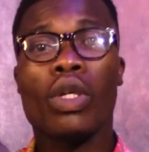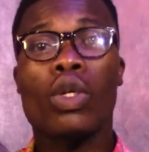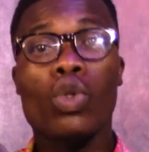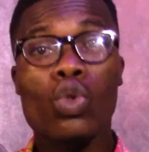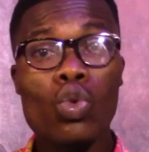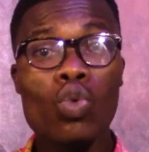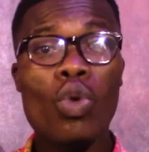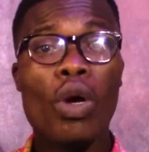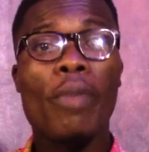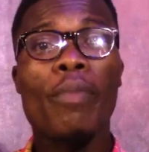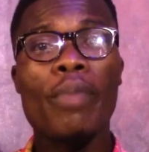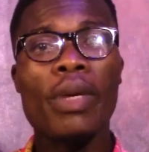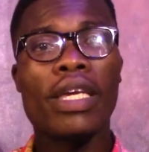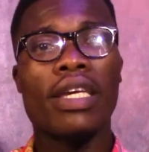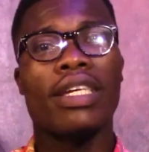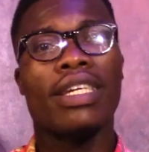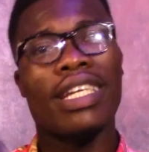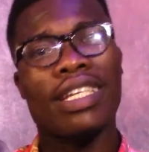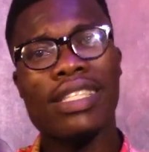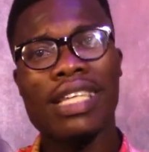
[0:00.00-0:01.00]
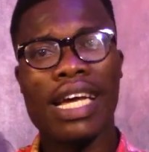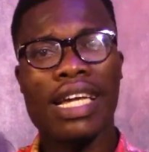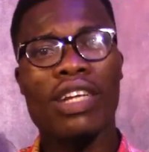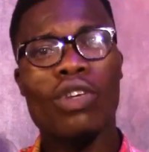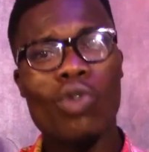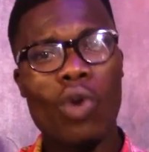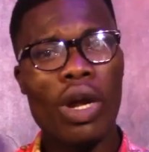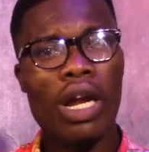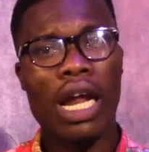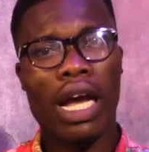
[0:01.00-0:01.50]
UMB yes,
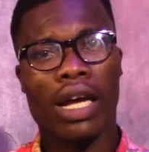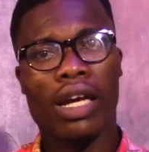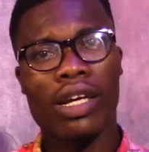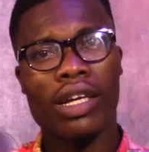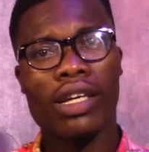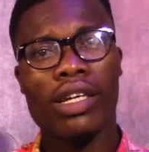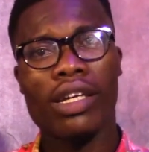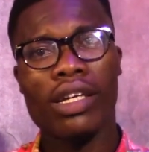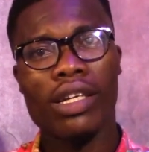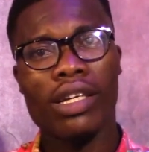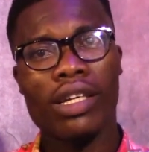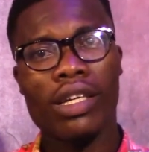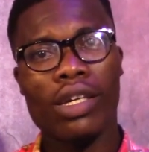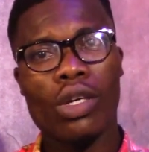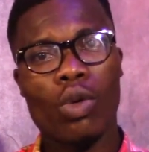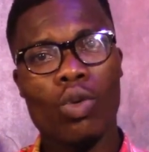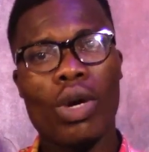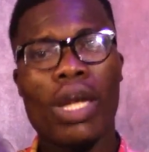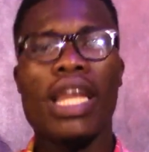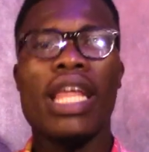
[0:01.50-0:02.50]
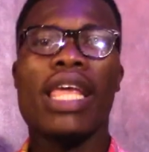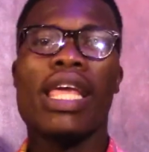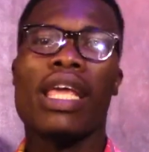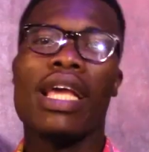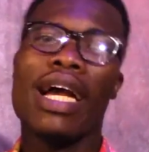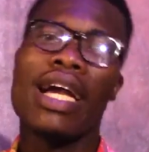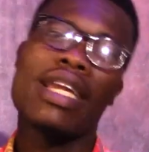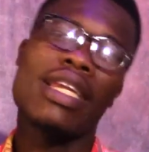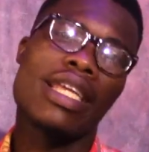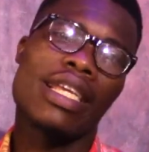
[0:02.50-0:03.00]
any dollar. Wale,
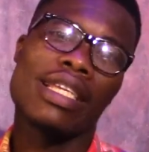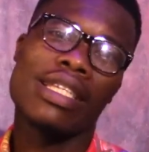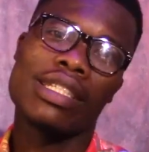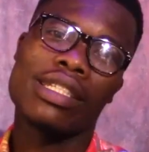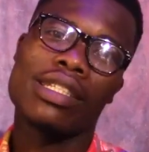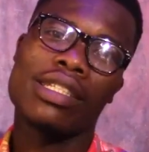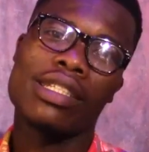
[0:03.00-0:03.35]
I didn't.